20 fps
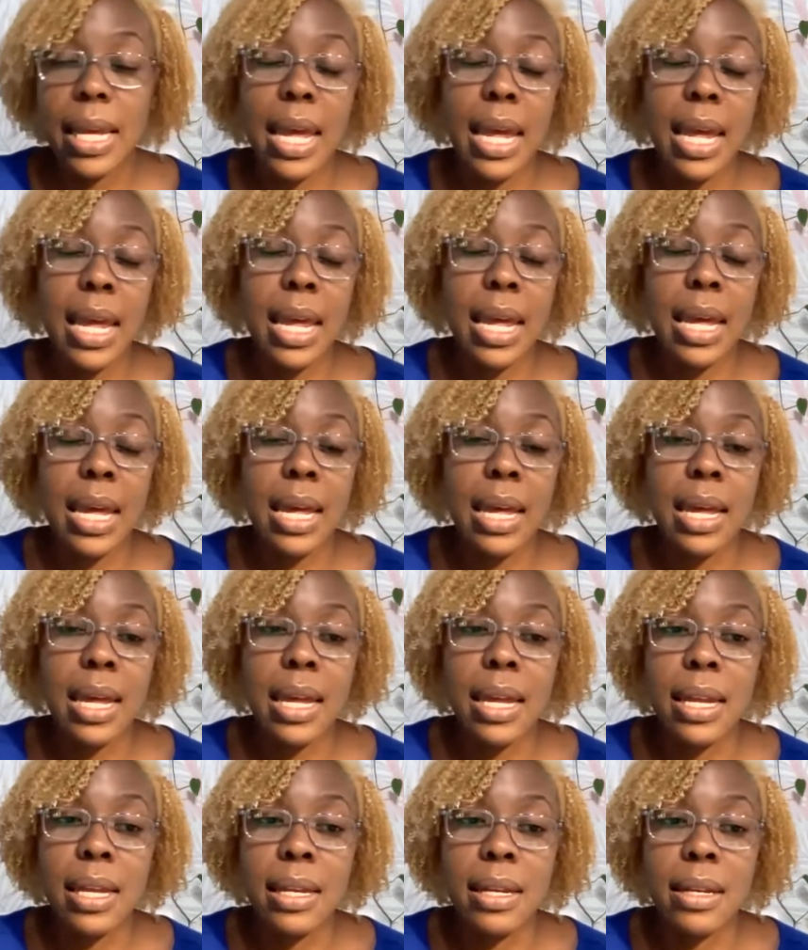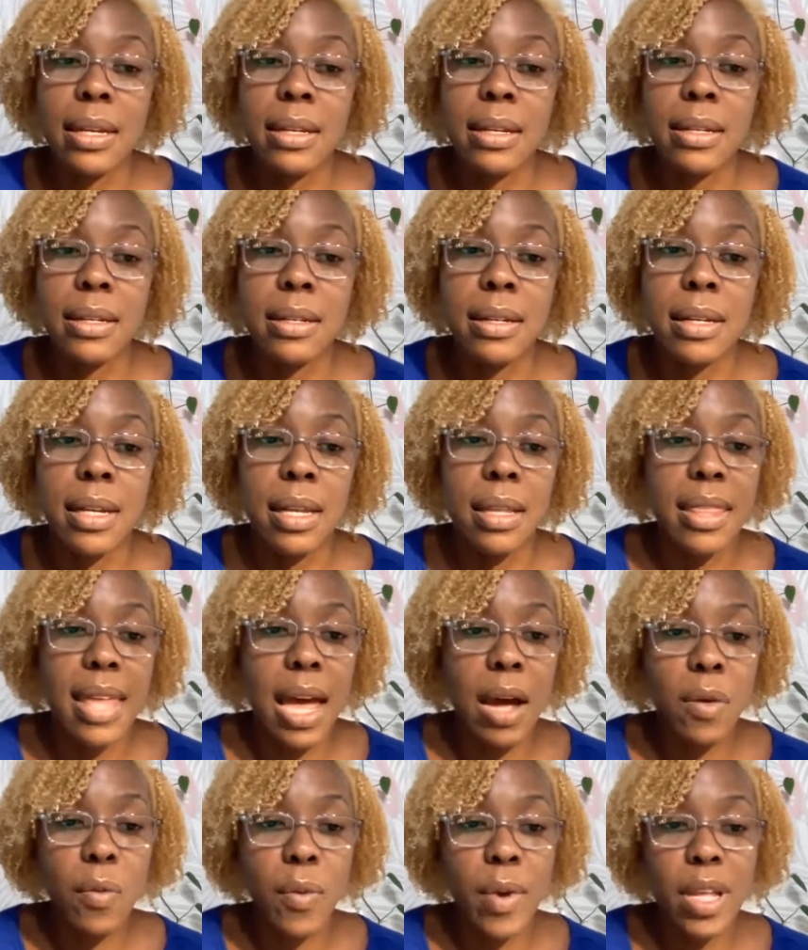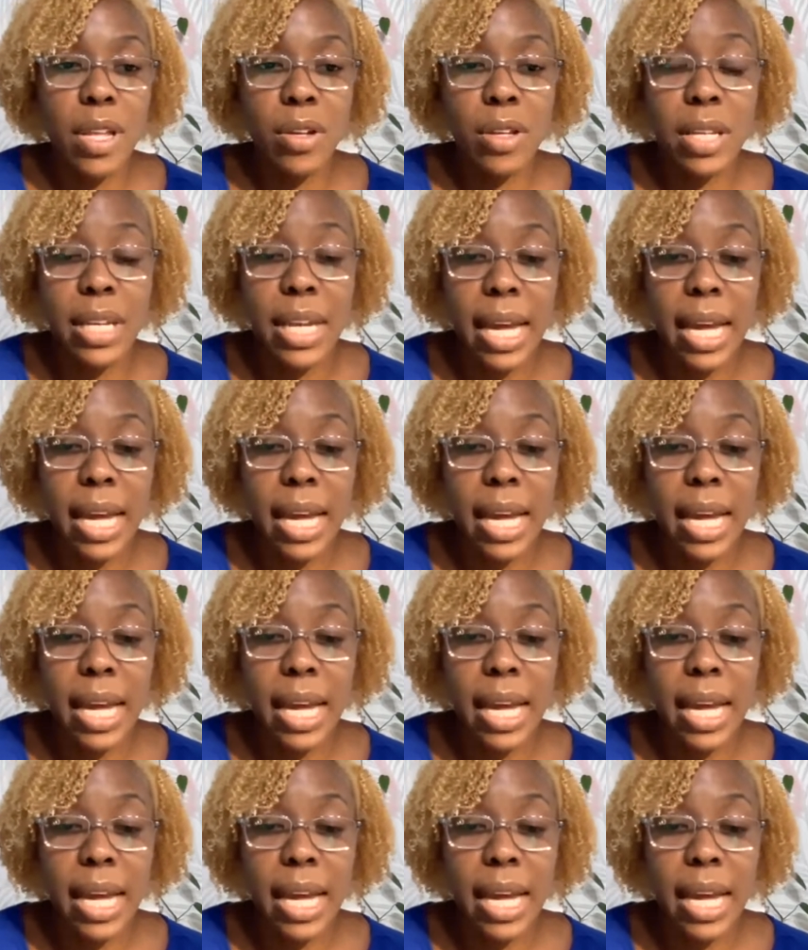And that way you can